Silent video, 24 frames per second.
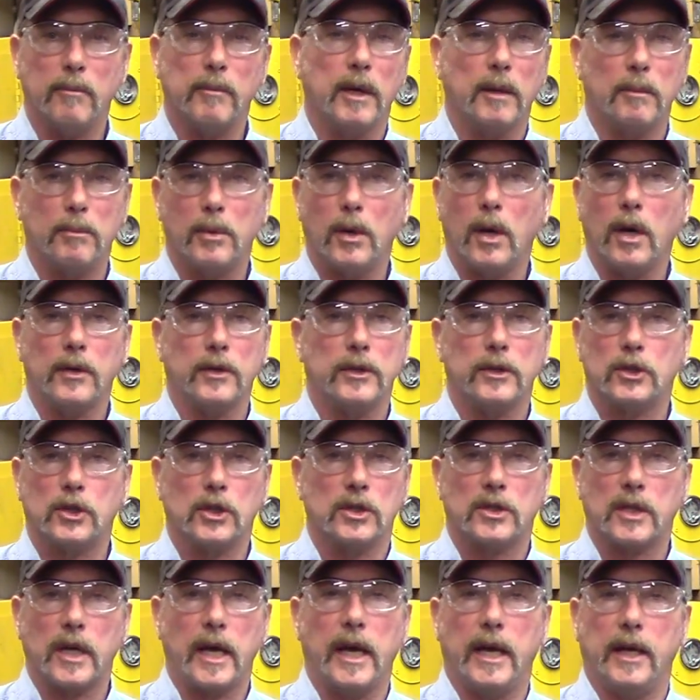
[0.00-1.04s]
My brother
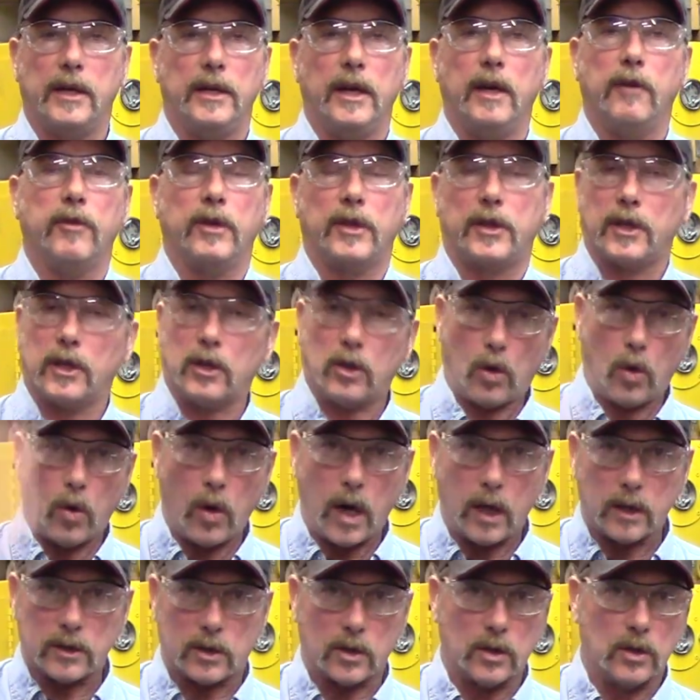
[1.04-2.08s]
just had everything go
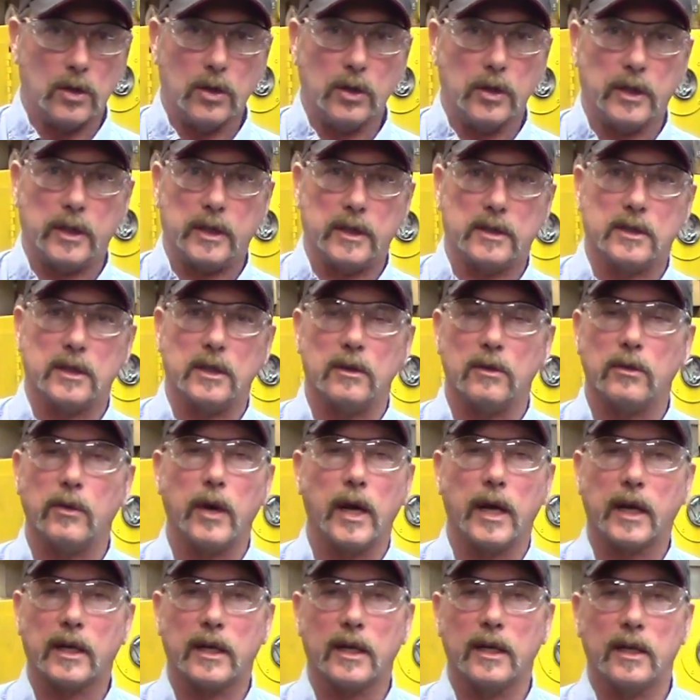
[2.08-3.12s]
out the hood. It didn't
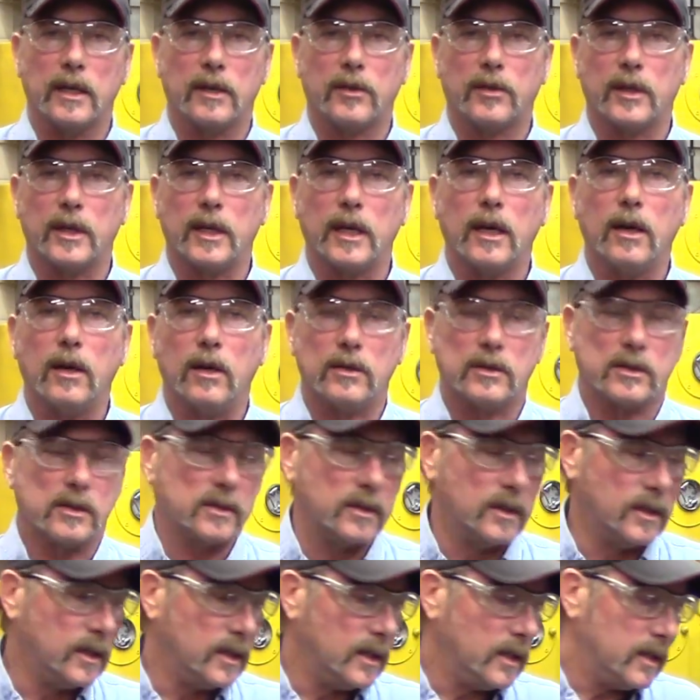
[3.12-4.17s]
wreck anything else.
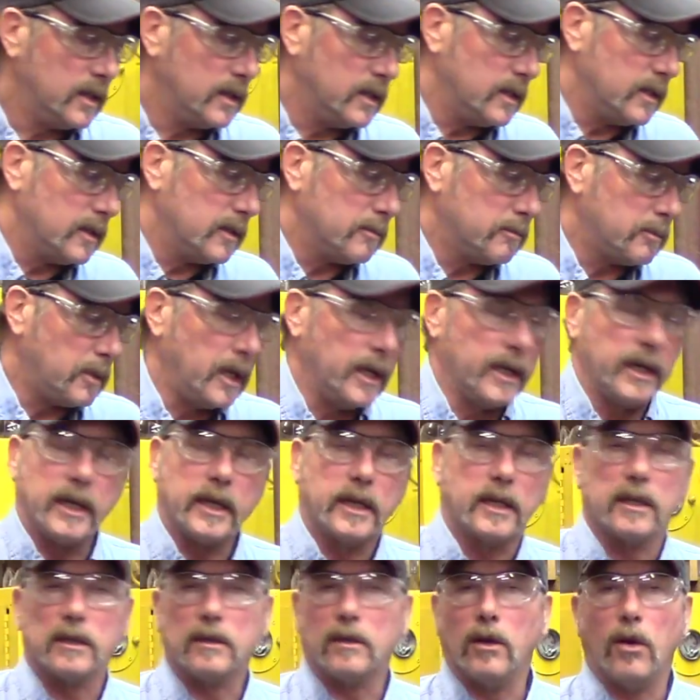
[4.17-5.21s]
But it
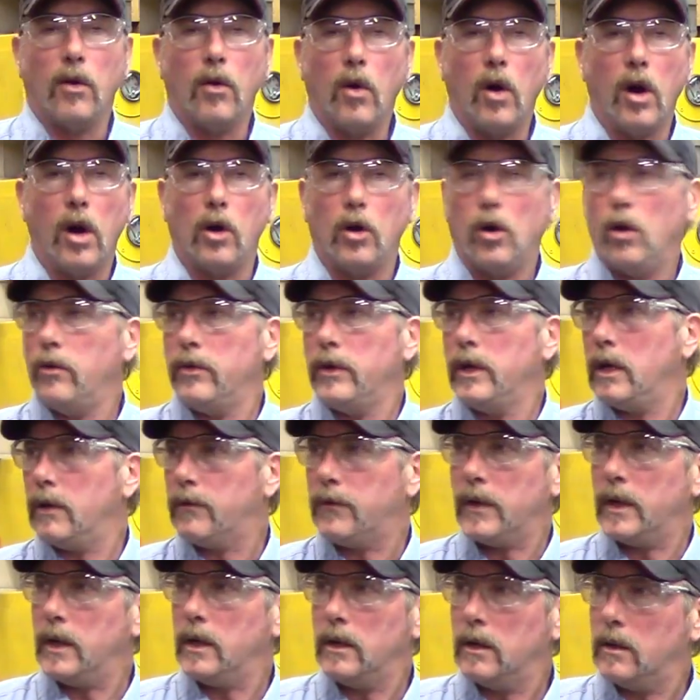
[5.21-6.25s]
could go all over. If
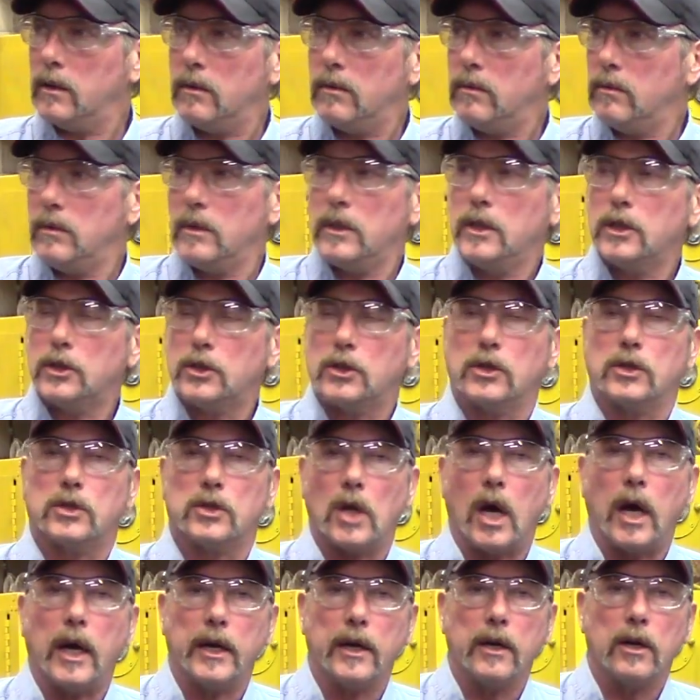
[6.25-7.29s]
it hit your
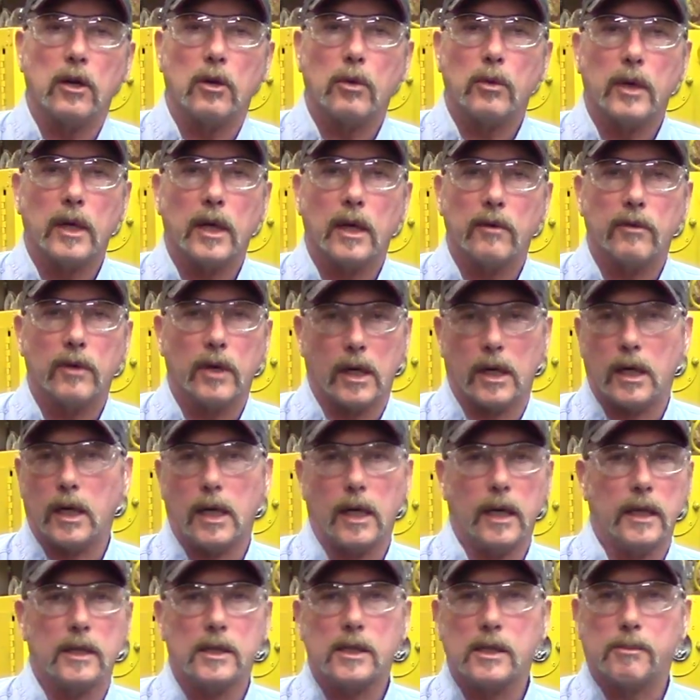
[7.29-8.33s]
tire or whatever at a
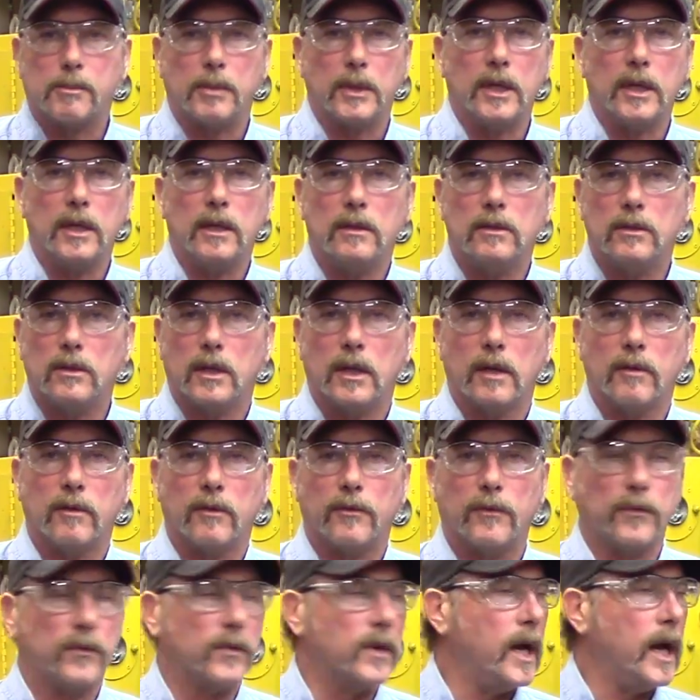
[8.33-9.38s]
high speed, you'd have a
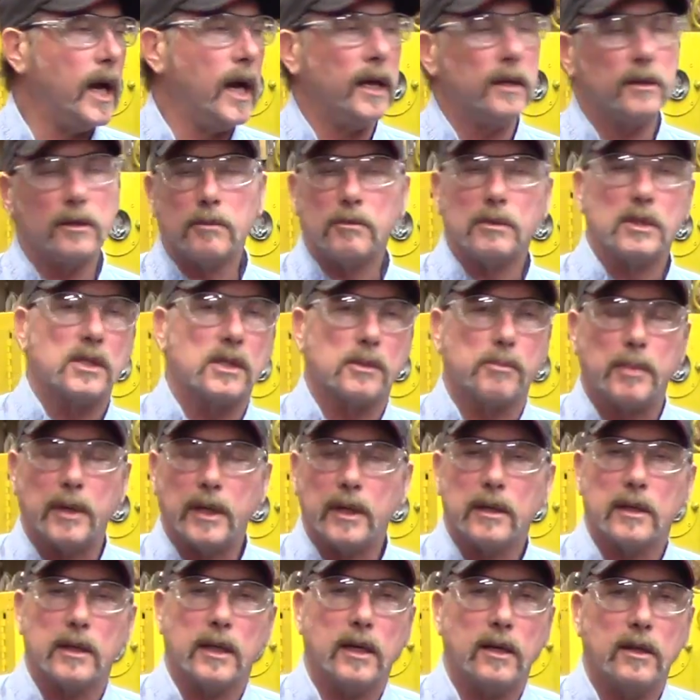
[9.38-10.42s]
flat, you'd be
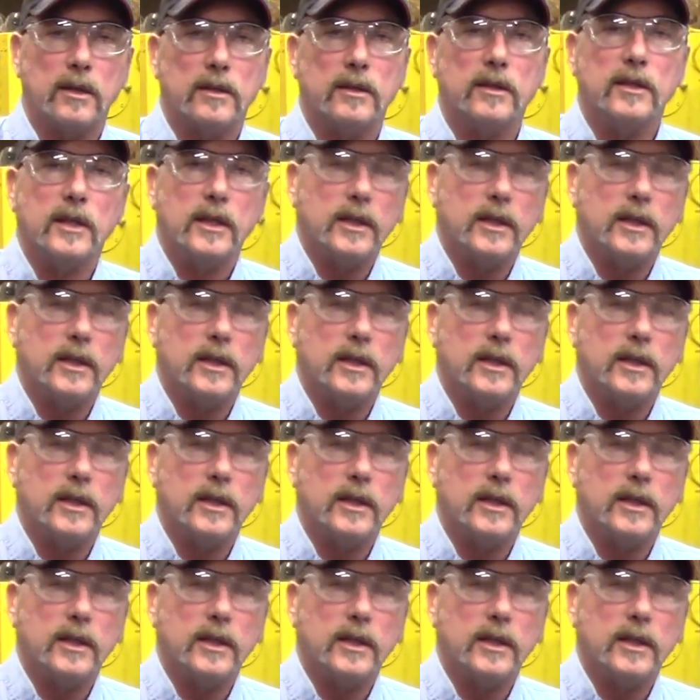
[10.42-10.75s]
spinning out.